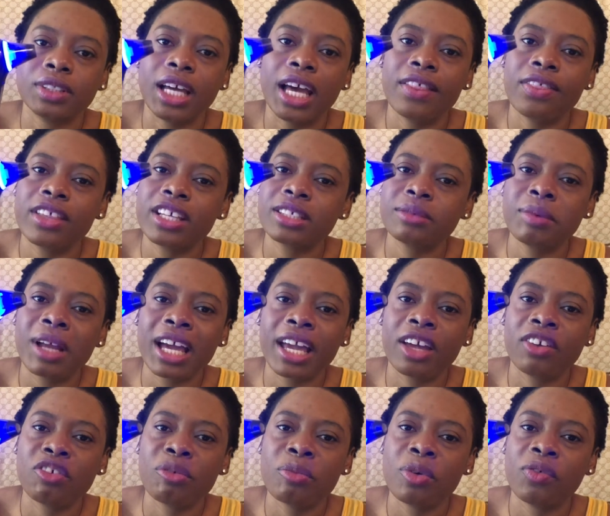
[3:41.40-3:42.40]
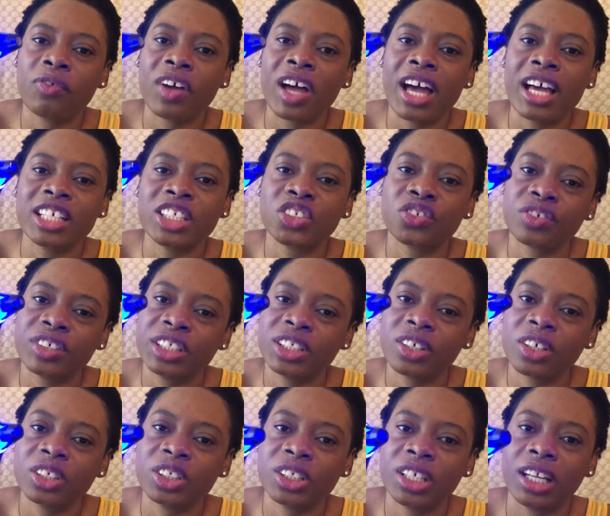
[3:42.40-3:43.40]
And this blackhead remover has three
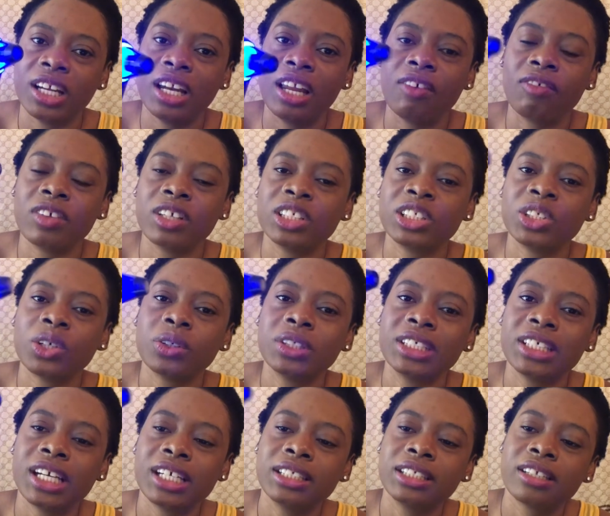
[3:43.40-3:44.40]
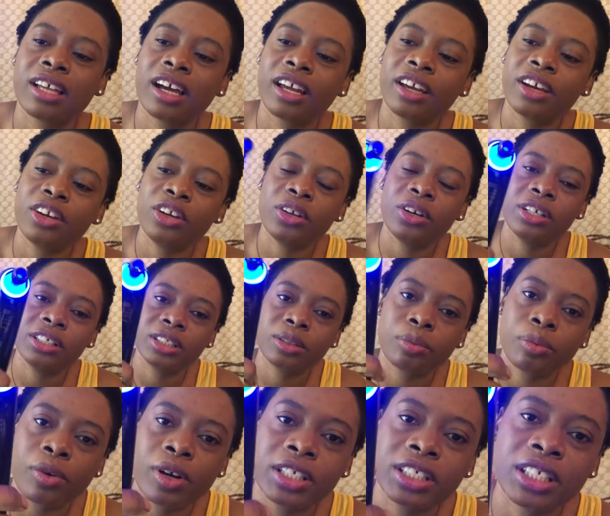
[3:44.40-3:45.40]
suction levels. So to get started, you need to
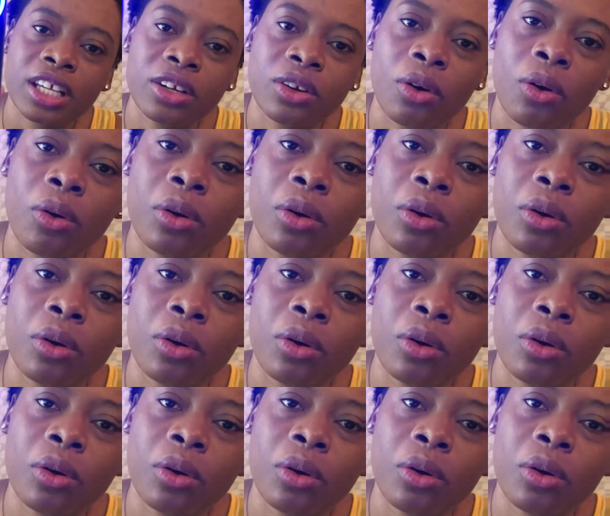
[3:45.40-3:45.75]
press and